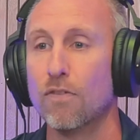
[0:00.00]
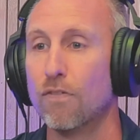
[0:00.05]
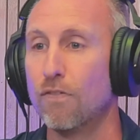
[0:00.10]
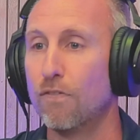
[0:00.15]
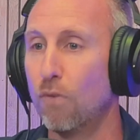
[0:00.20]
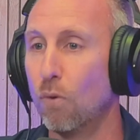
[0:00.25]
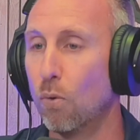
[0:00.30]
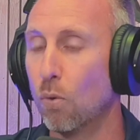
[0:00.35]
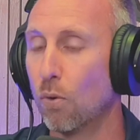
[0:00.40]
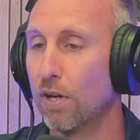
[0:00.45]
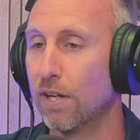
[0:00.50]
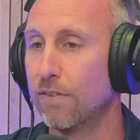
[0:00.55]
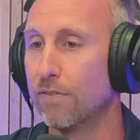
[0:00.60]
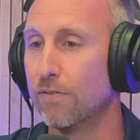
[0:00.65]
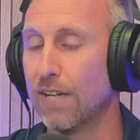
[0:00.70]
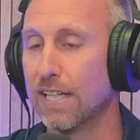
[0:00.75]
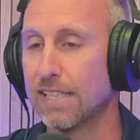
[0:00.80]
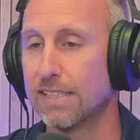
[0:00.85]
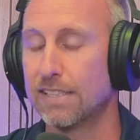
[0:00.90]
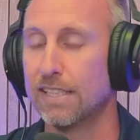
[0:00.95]
for
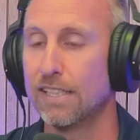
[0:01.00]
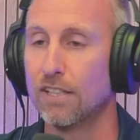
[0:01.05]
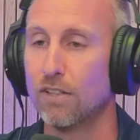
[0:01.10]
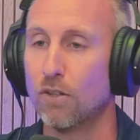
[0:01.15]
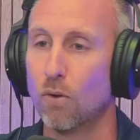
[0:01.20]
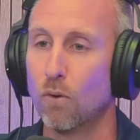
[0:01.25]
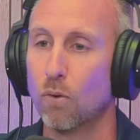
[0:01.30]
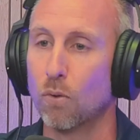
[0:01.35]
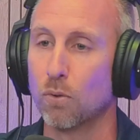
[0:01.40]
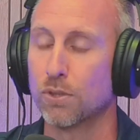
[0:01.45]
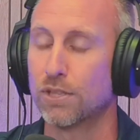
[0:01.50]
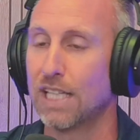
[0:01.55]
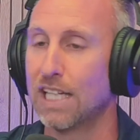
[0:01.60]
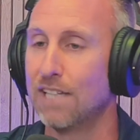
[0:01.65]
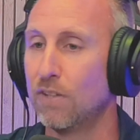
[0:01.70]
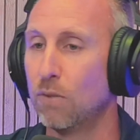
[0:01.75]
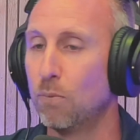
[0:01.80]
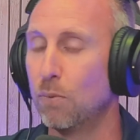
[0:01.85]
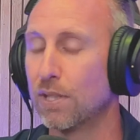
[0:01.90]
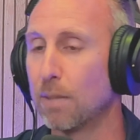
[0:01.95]
investing or
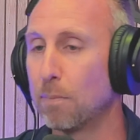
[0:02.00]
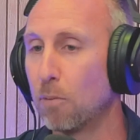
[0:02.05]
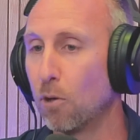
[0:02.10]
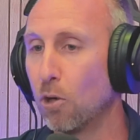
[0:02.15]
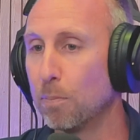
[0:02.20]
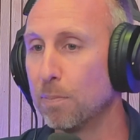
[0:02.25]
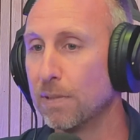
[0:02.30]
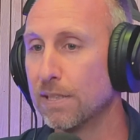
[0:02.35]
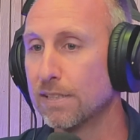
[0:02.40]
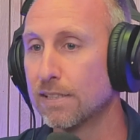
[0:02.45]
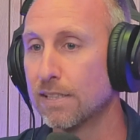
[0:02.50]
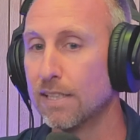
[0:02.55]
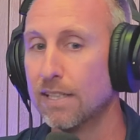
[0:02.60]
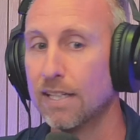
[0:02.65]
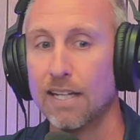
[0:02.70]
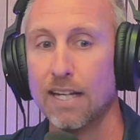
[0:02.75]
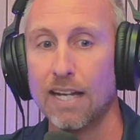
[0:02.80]
saving with a purpose.